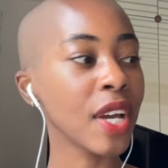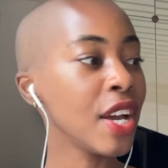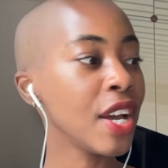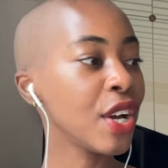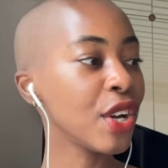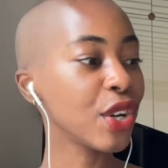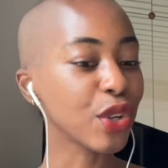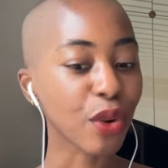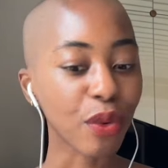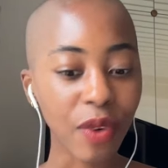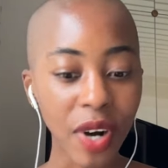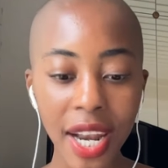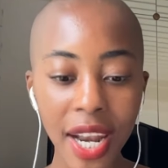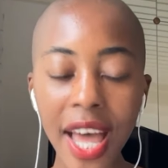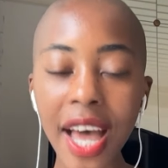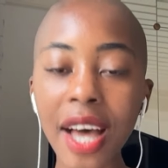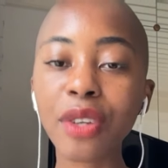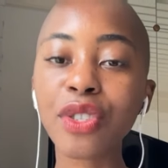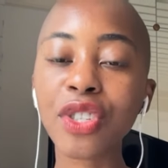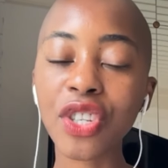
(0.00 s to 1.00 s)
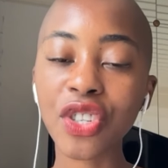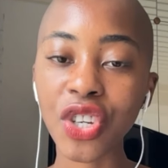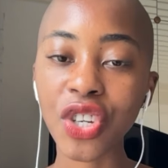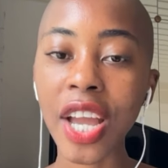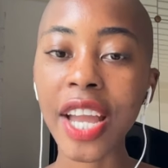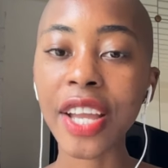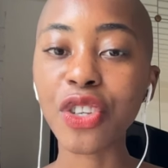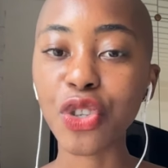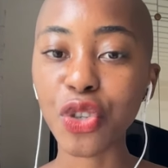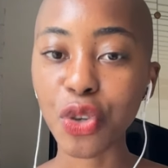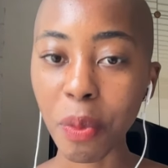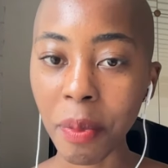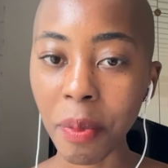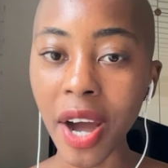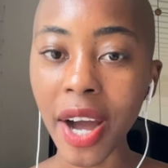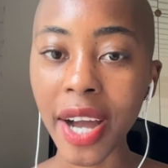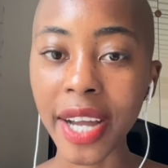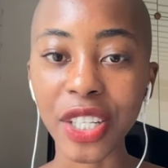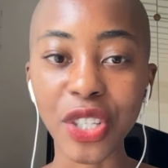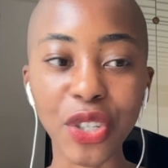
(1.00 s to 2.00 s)
You're allowed to change your
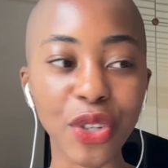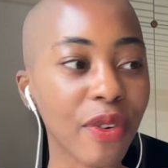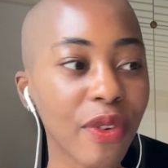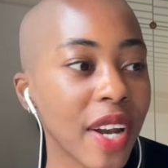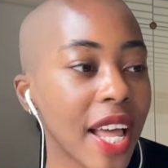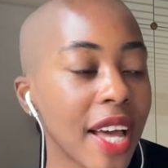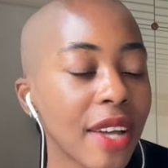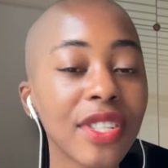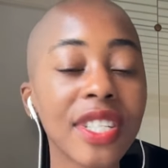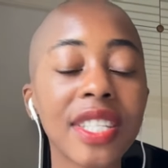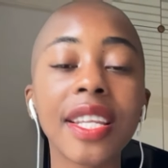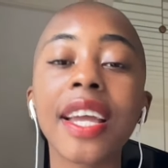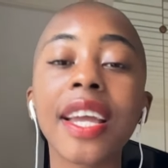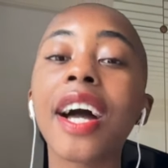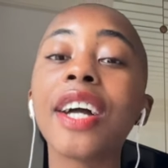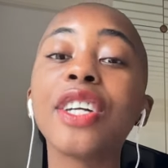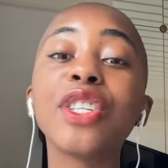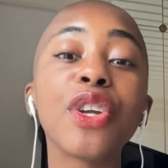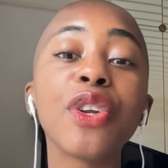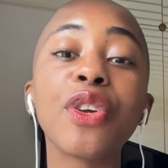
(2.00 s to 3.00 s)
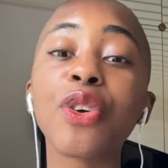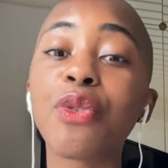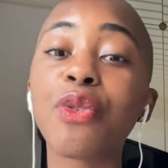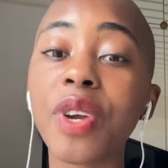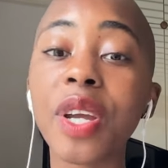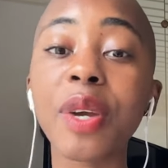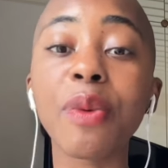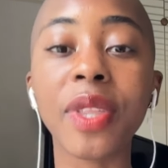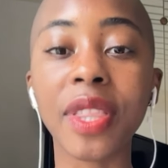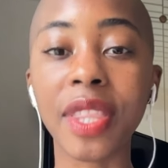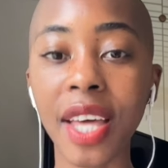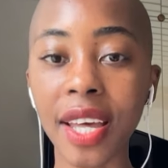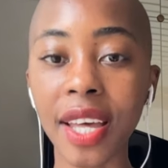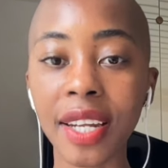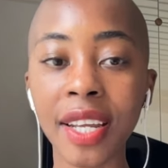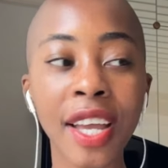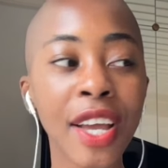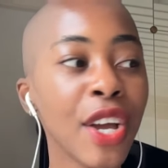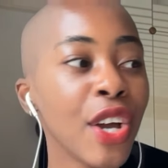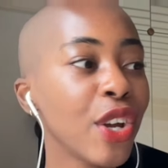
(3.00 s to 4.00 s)
mind. You're allowed to say, I don't agree with that.
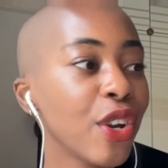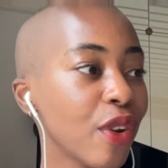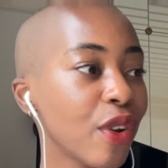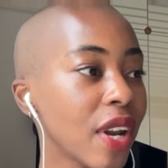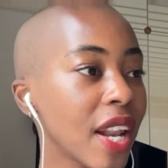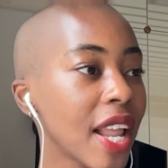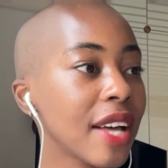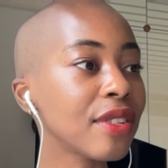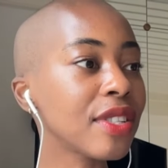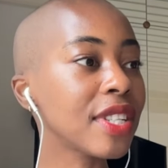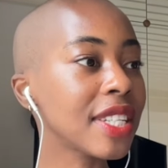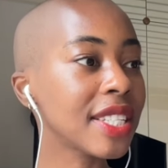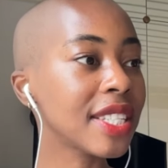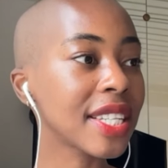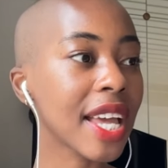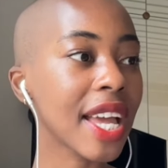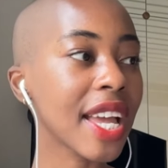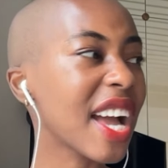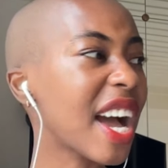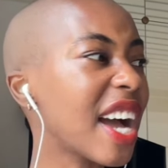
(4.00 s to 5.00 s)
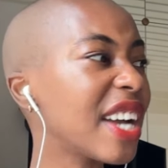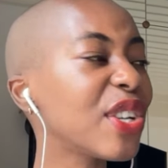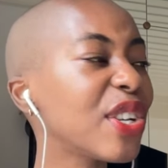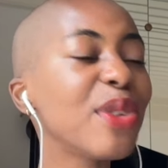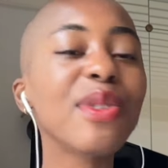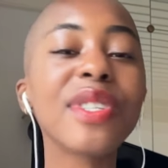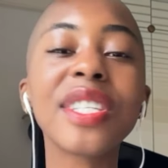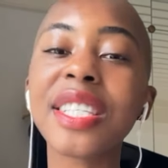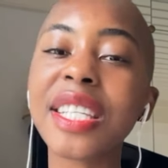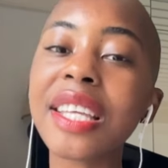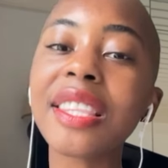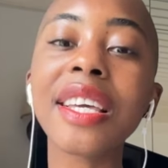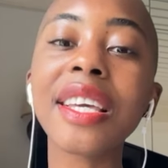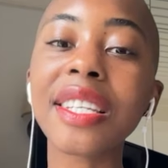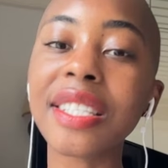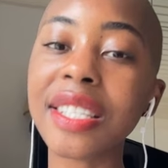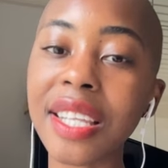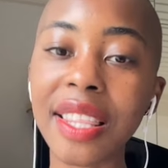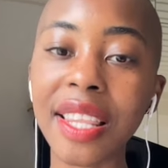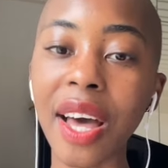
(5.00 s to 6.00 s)
You're allowed to say, I don't see
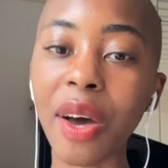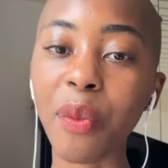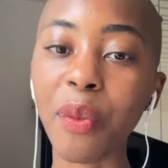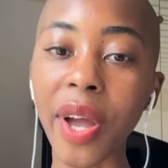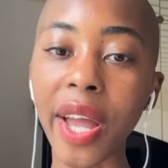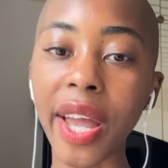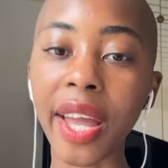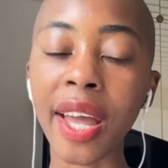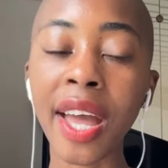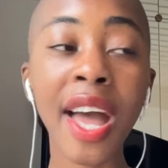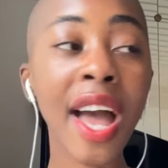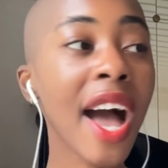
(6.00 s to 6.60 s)
things in that way.